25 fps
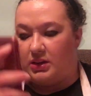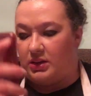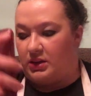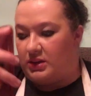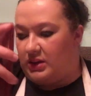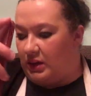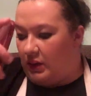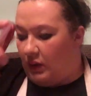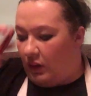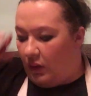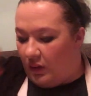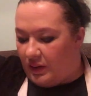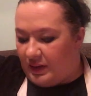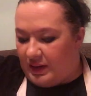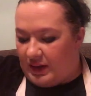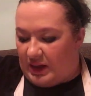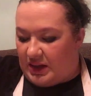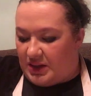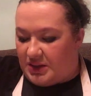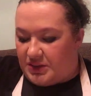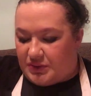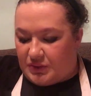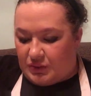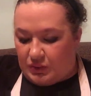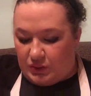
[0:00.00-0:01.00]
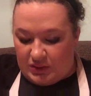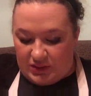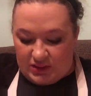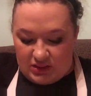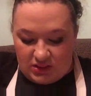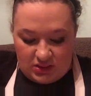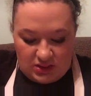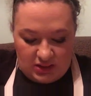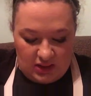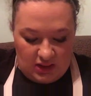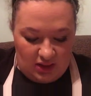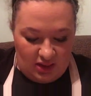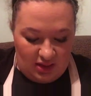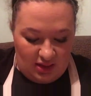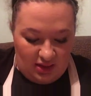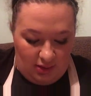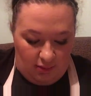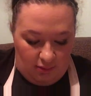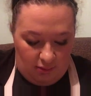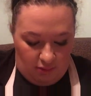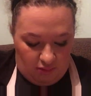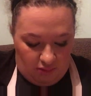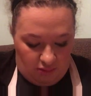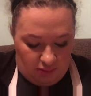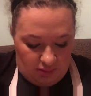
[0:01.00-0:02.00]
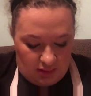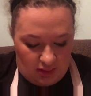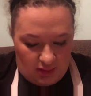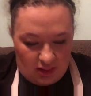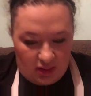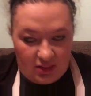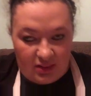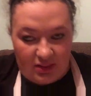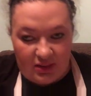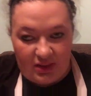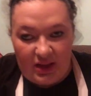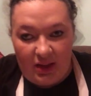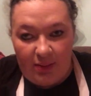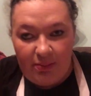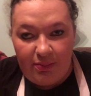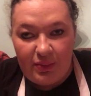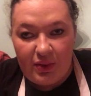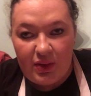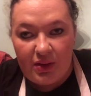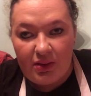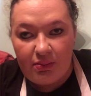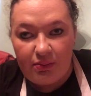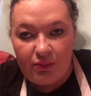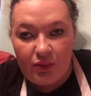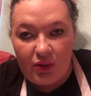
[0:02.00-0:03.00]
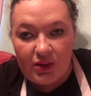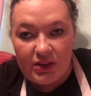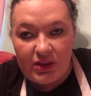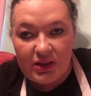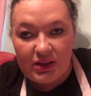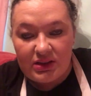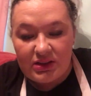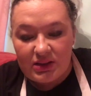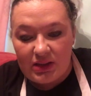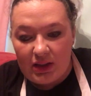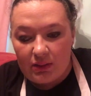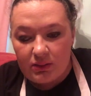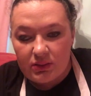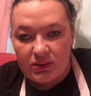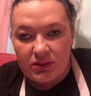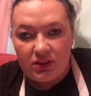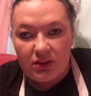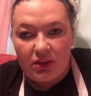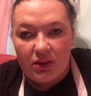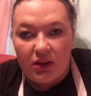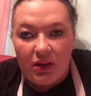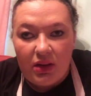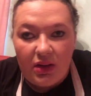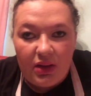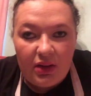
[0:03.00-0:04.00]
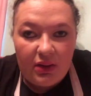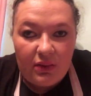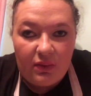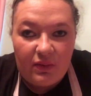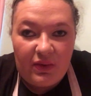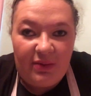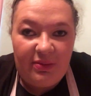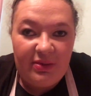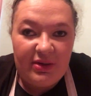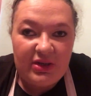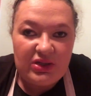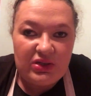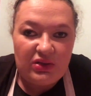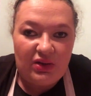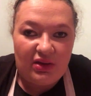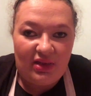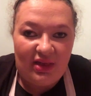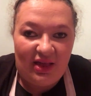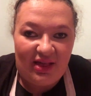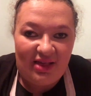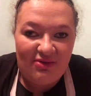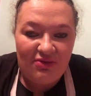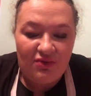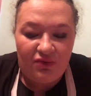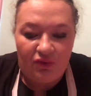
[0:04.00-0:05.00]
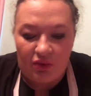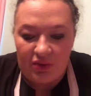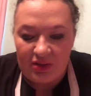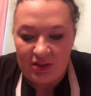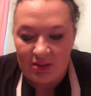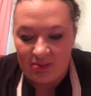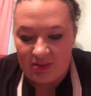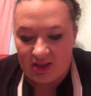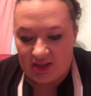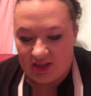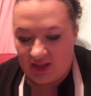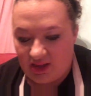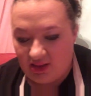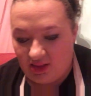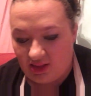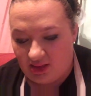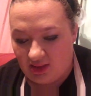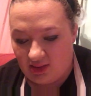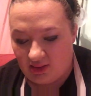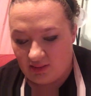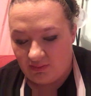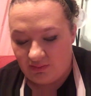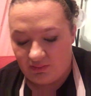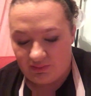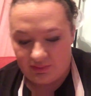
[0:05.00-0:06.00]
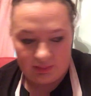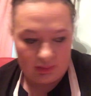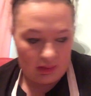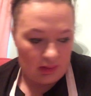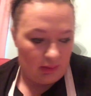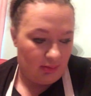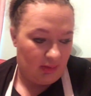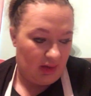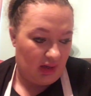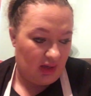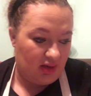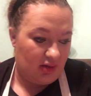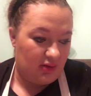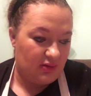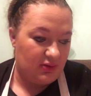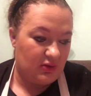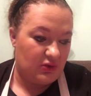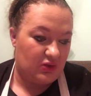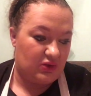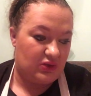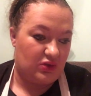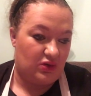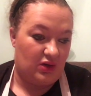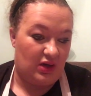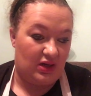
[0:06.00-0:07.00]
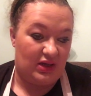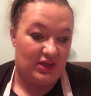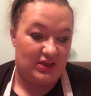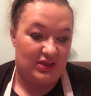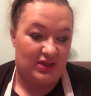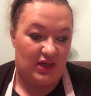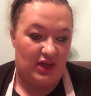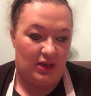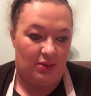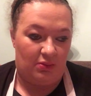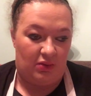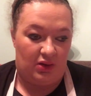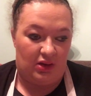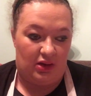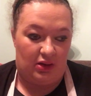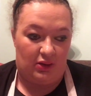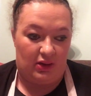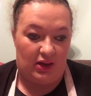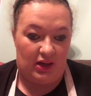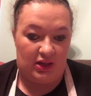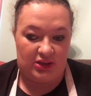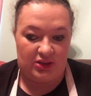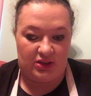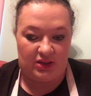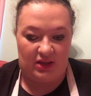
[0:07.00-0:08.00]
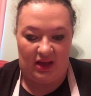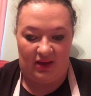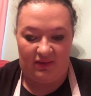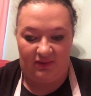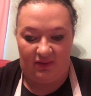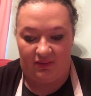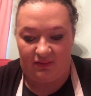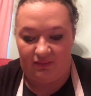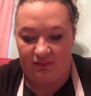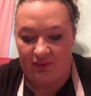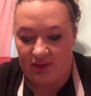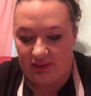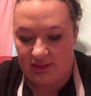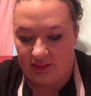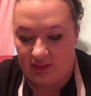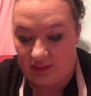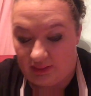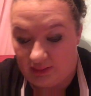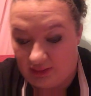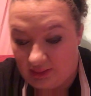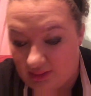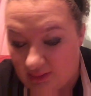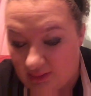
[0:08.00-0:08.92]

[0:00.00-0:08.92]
Now all I gotta do is get some lip products out. We've been doing this for 40 minutes. Man, you lose track of time when you're actually having fun.